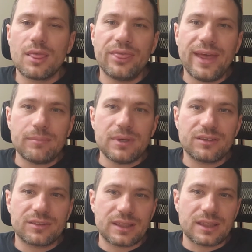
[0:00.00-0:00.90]
That
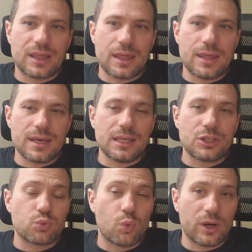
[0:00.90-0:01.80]
means that
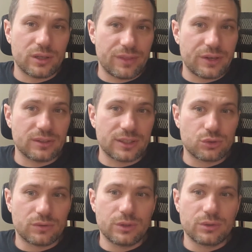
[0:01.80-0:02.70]
each one of their
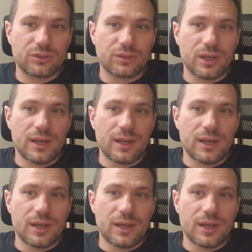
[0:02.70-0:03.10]
electoral votes